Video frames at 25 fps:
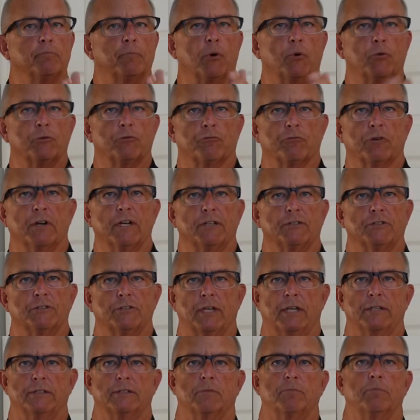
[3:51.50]
both rail
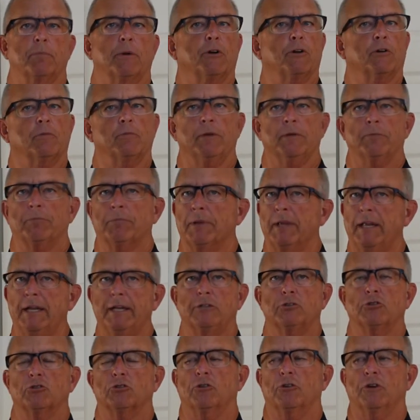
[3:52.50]
sets appear to be plenty
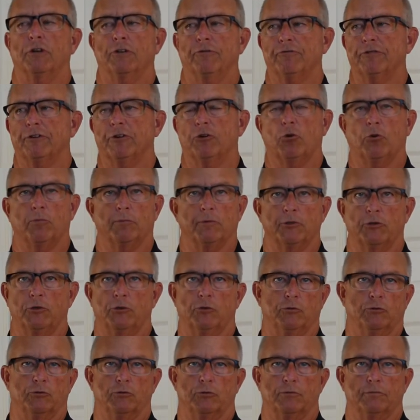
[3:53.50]
sturdy for normal
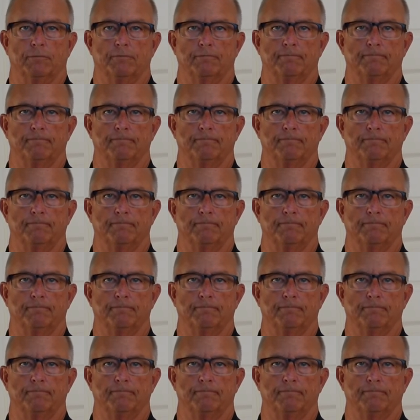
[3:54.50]
use.